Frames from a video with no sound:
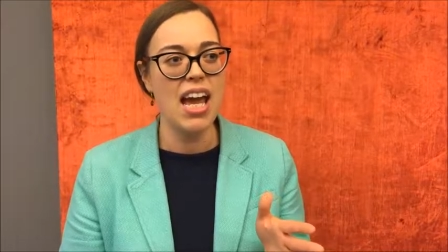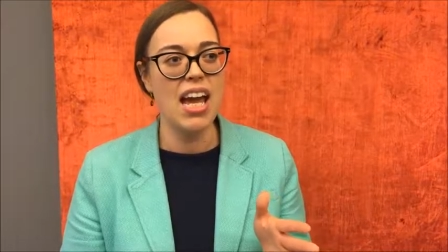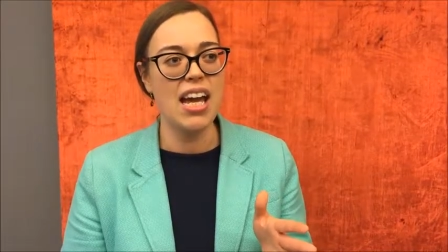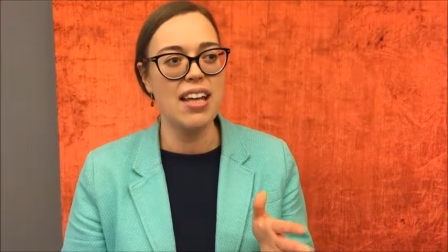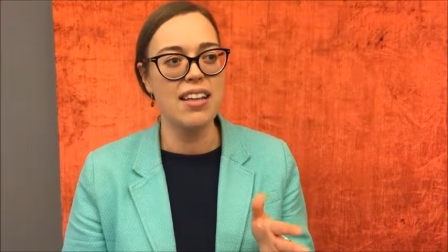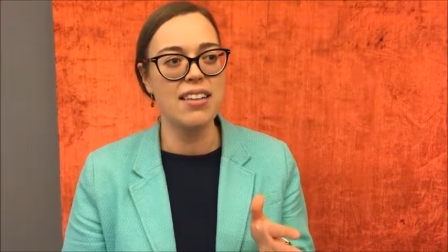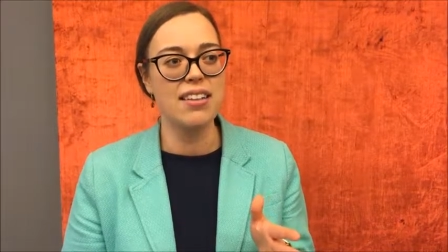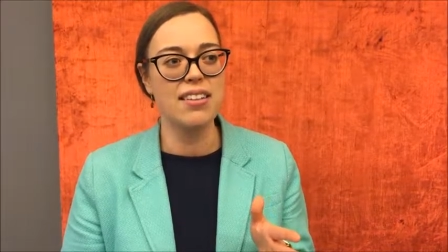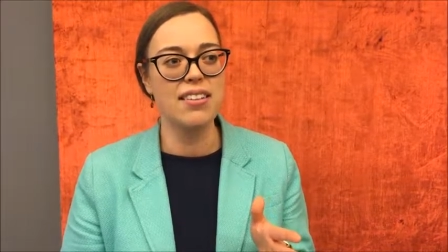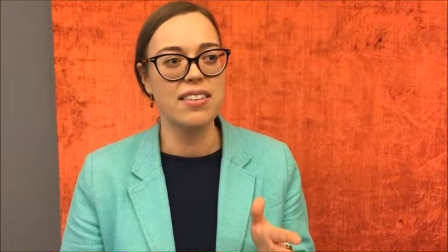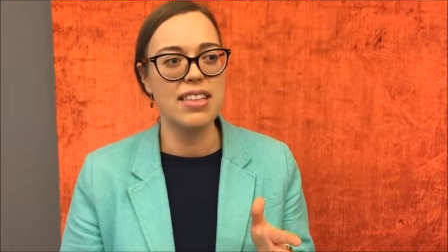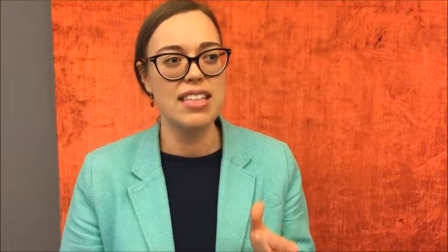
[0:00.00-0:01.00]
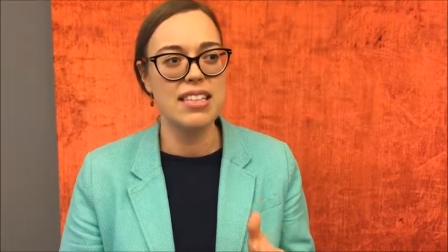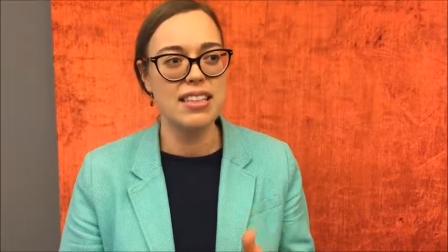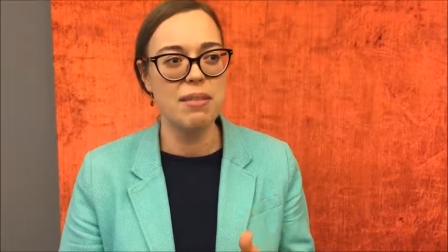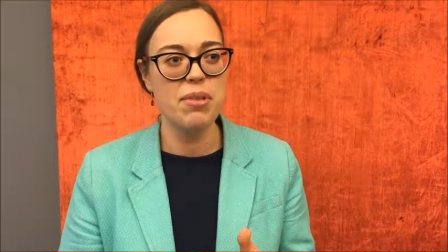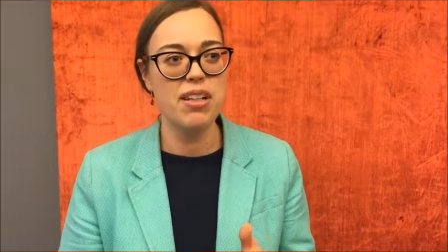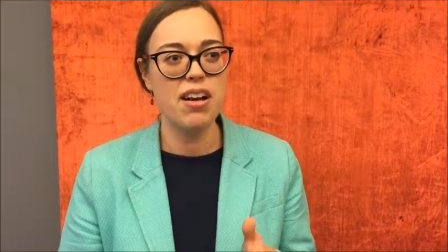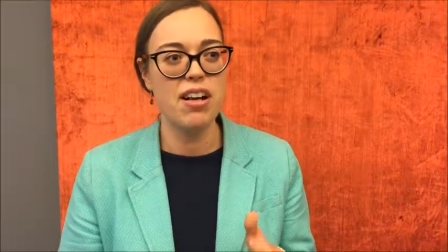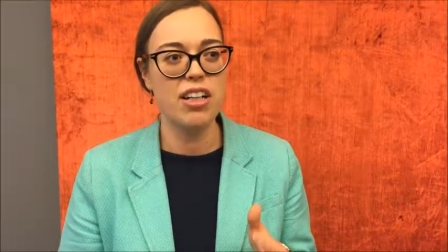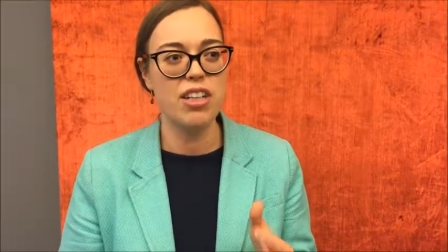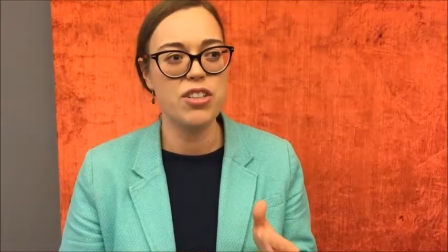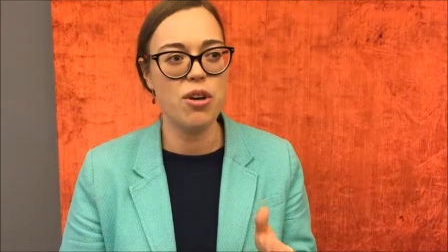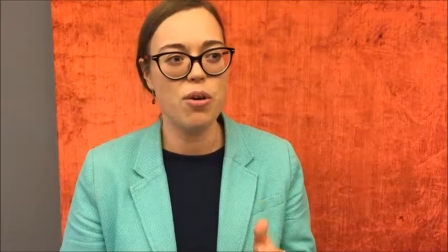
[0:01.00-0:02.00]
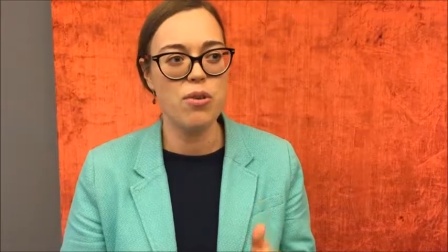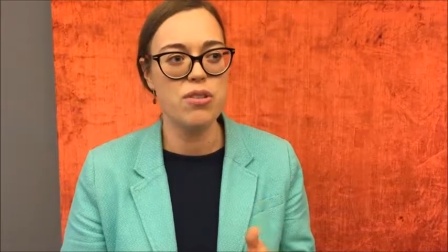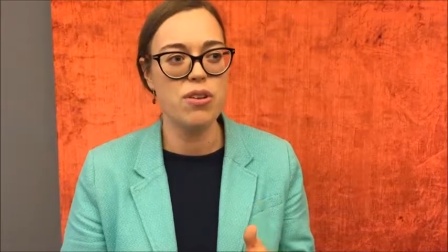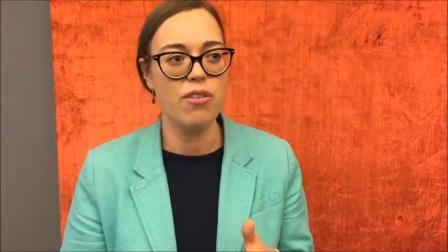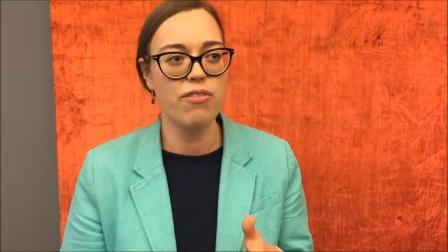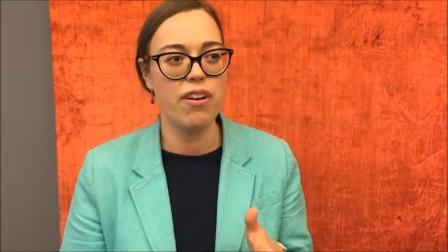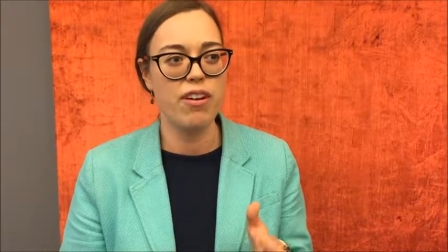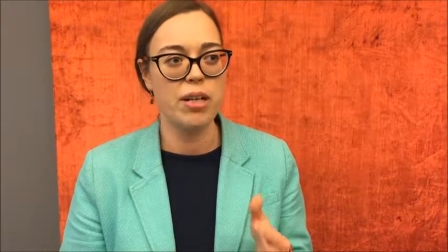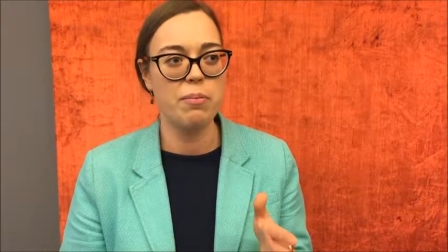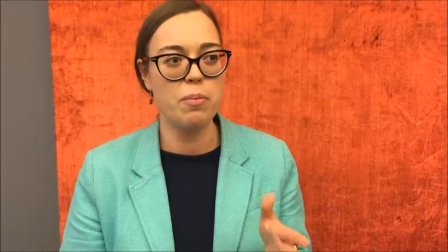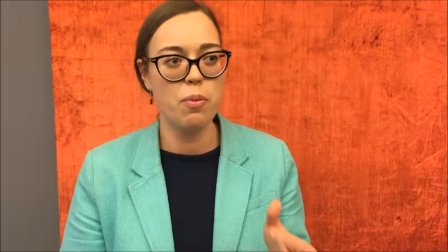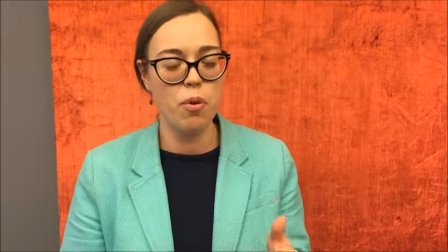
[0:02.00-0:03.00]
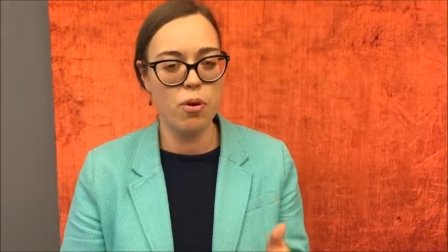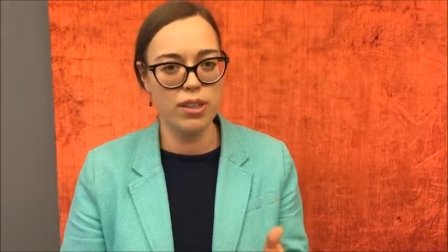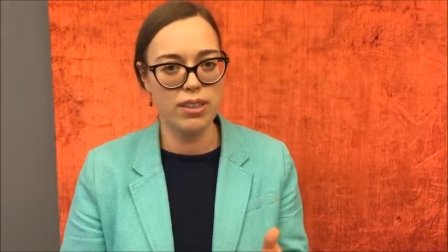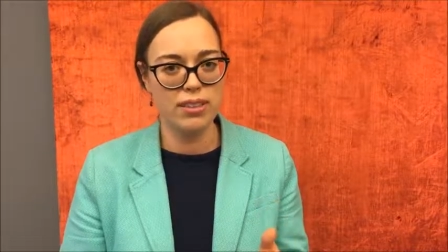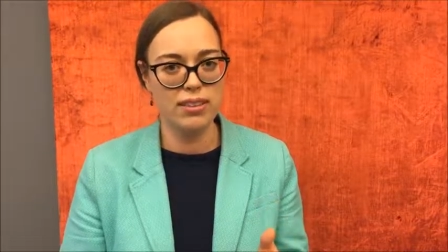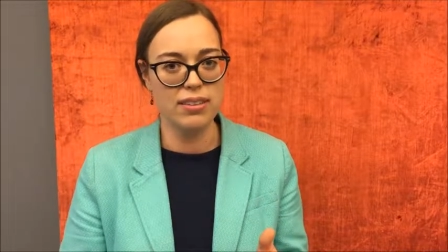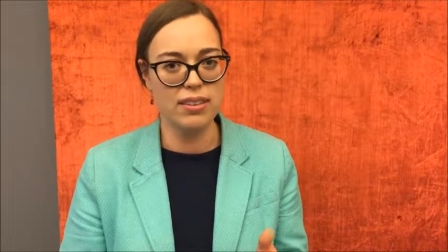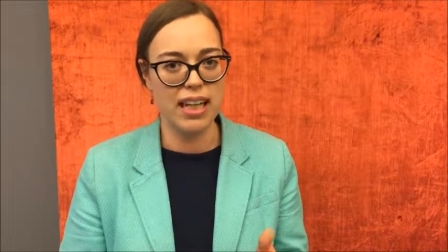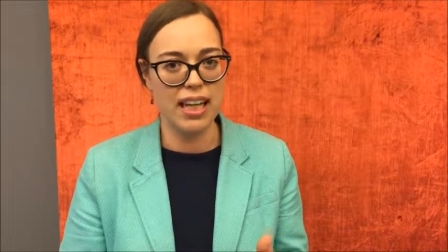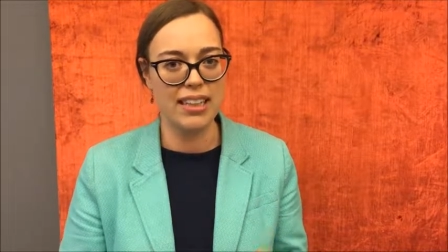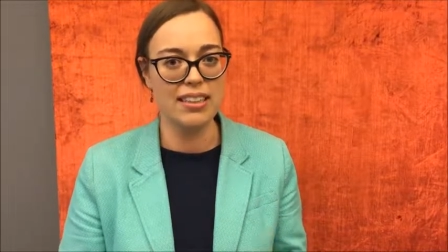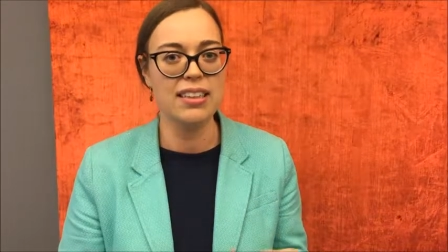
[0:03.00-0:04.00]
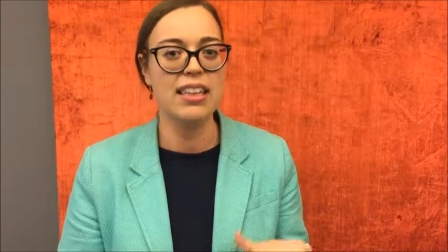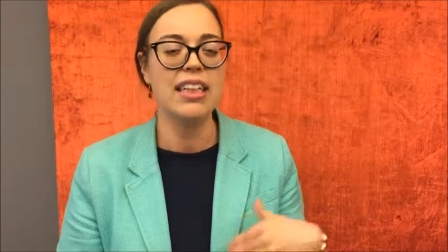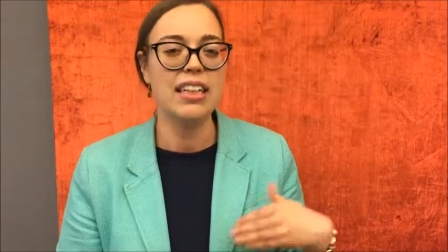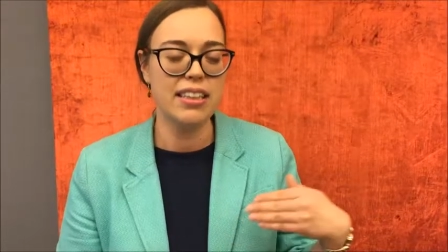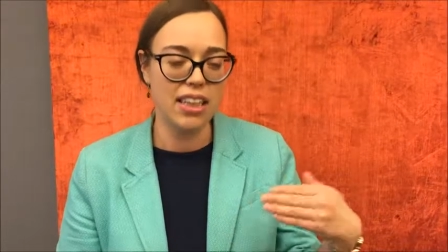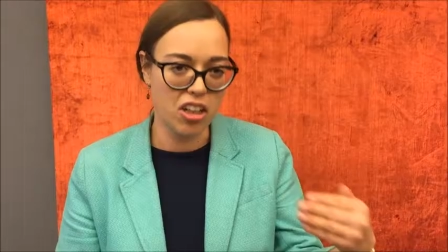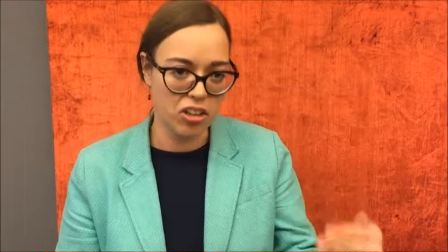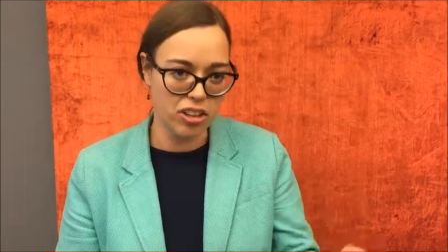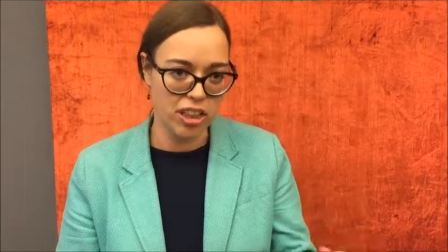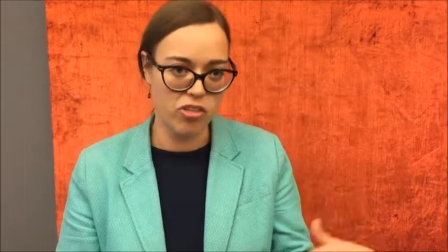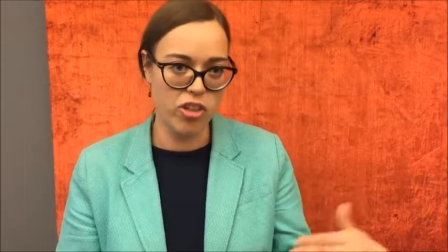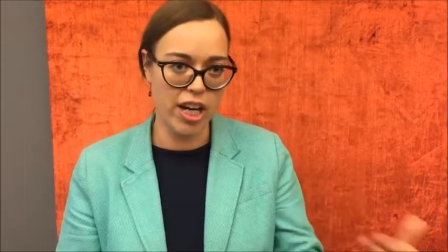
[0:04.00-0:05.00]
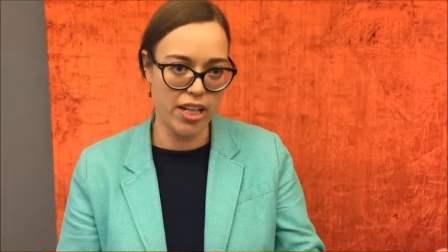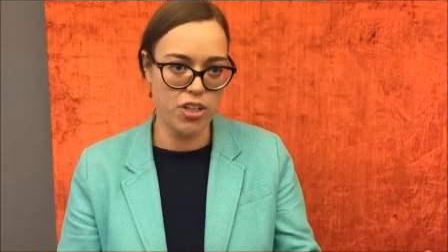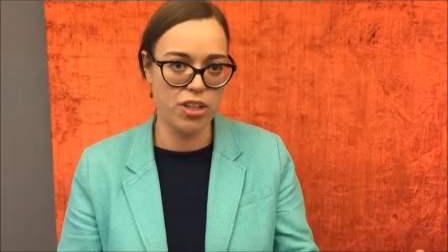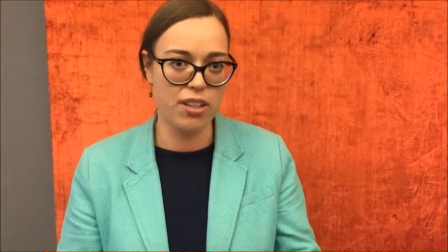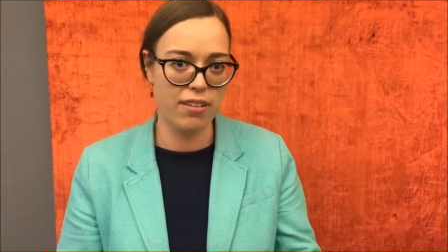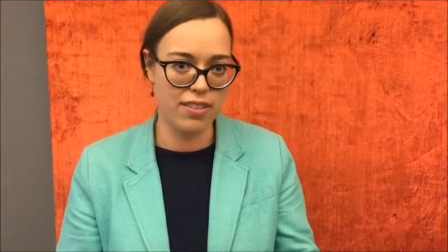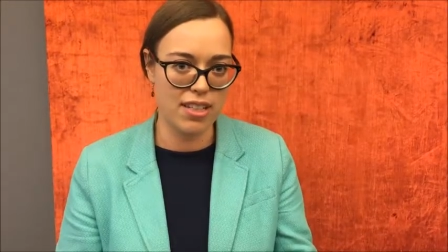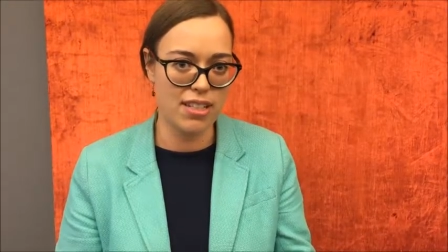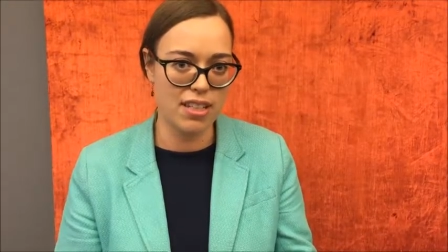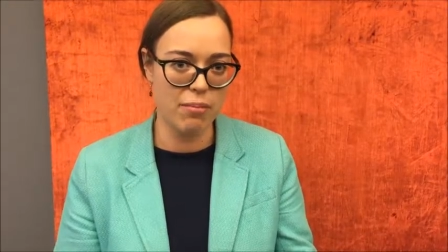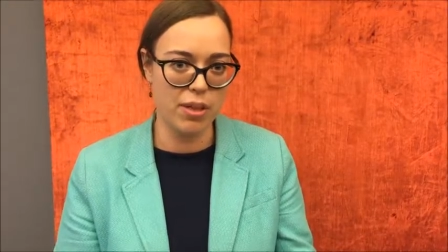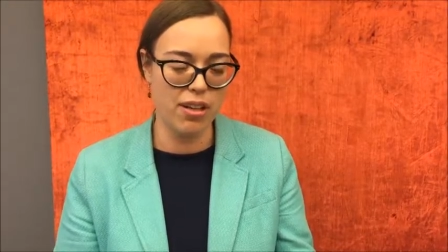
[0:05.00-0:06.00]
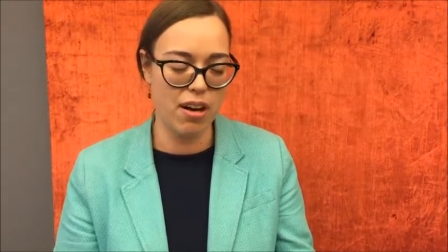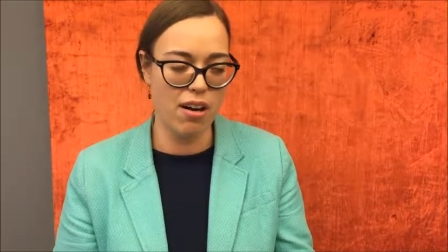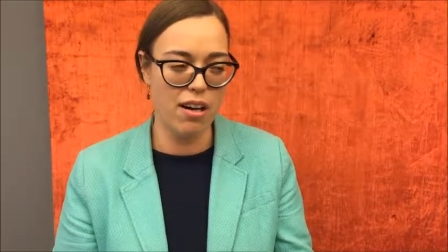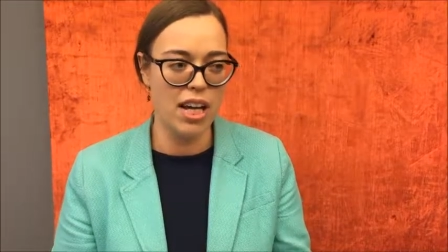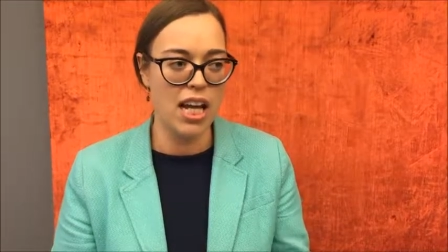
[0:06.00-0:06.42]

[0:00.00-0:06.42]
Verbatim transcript: And uh, the seminar is also very important and the continuation of the seminar